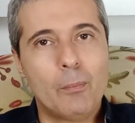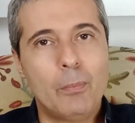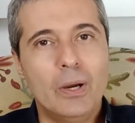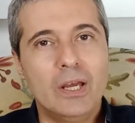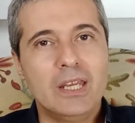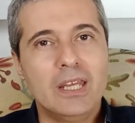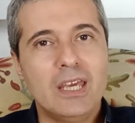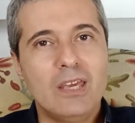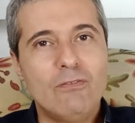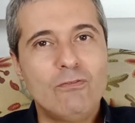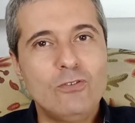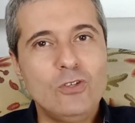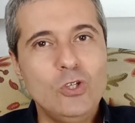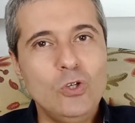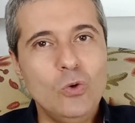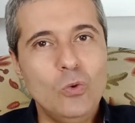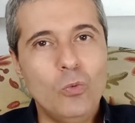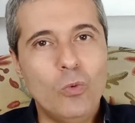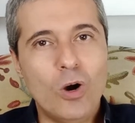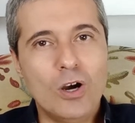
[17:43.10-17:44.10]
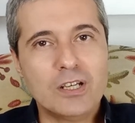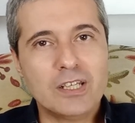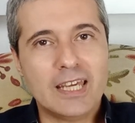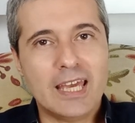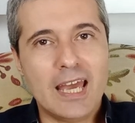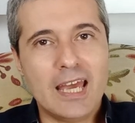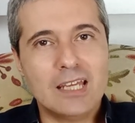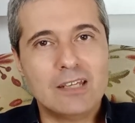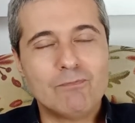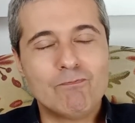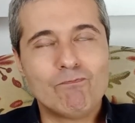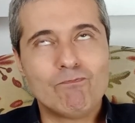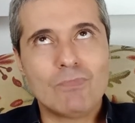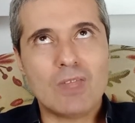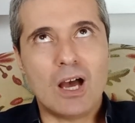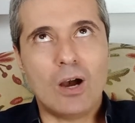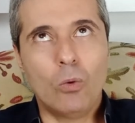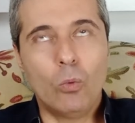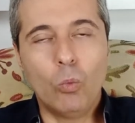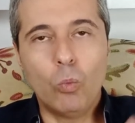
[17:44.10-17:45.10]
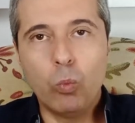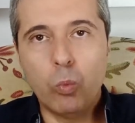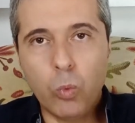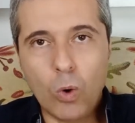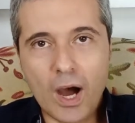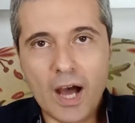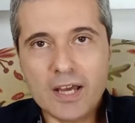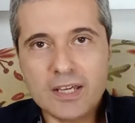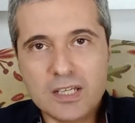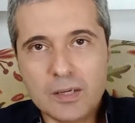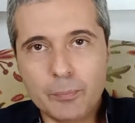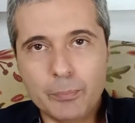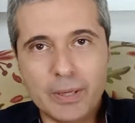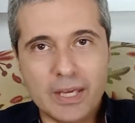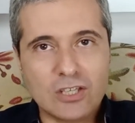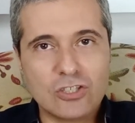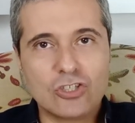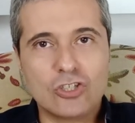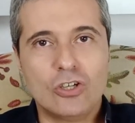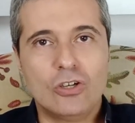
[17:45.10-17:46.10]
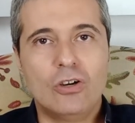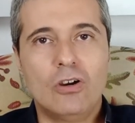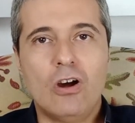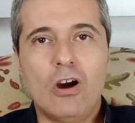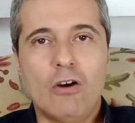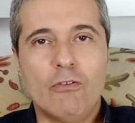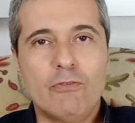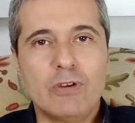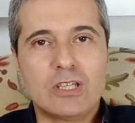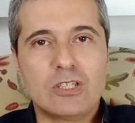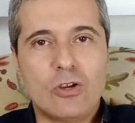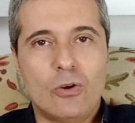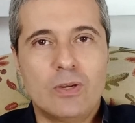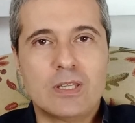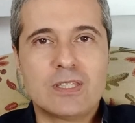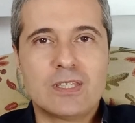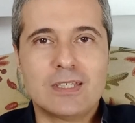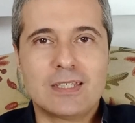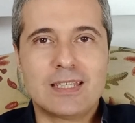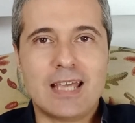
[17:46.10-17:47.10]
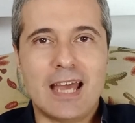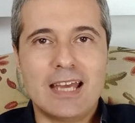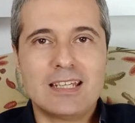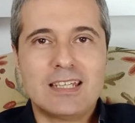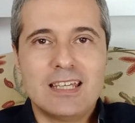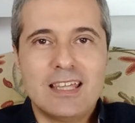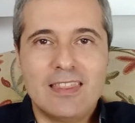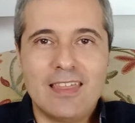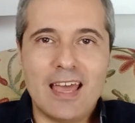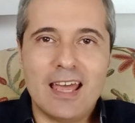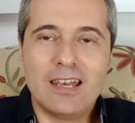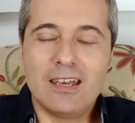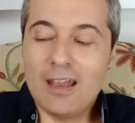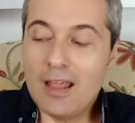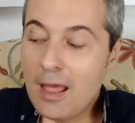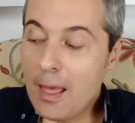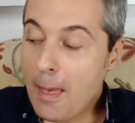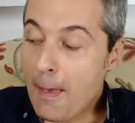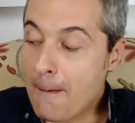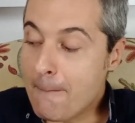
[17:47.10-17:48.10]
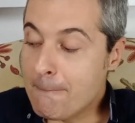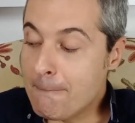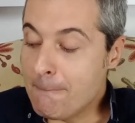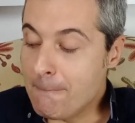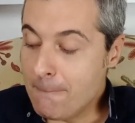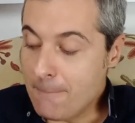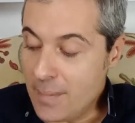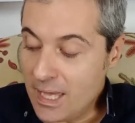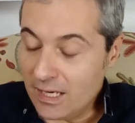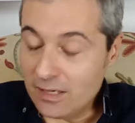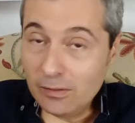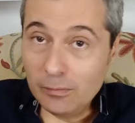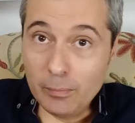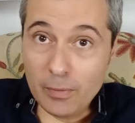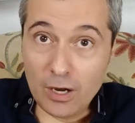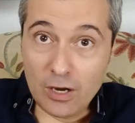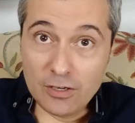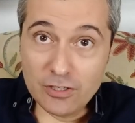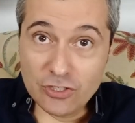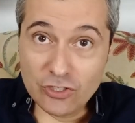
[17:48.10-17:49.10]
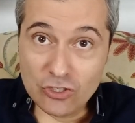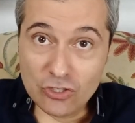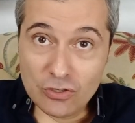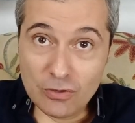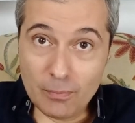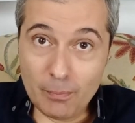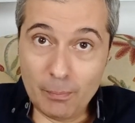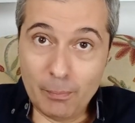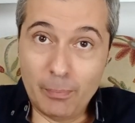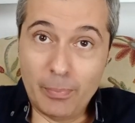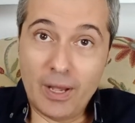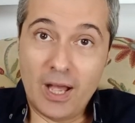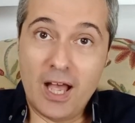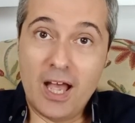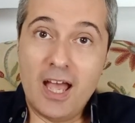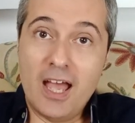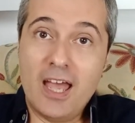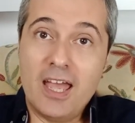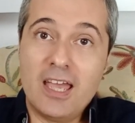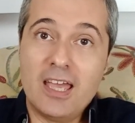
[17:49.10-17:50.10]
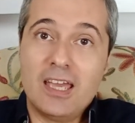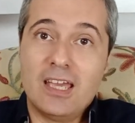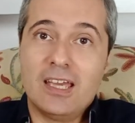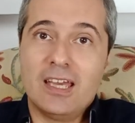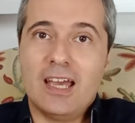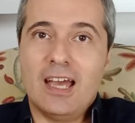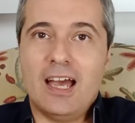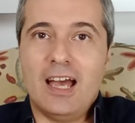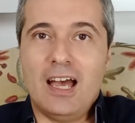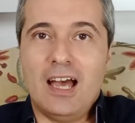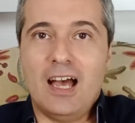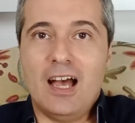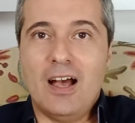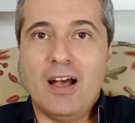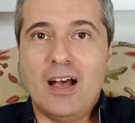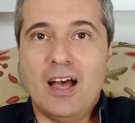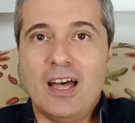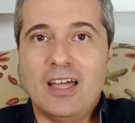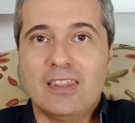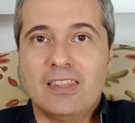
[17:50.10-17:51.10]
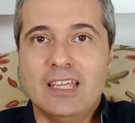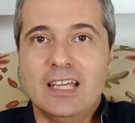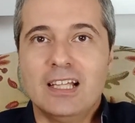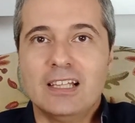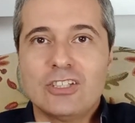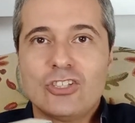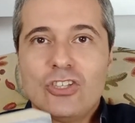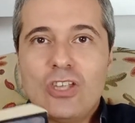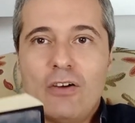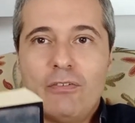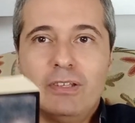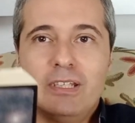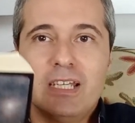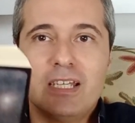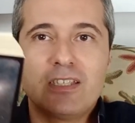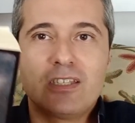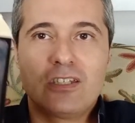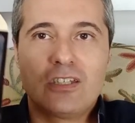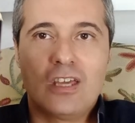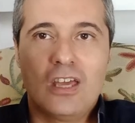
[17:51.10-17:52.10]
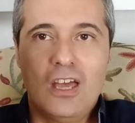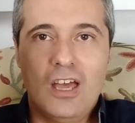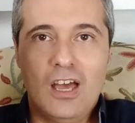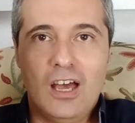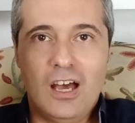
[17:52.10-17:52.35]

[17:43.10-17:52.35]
But if you want to get a wider picture of Victorian society, then Middlemarch by uh, the English novelist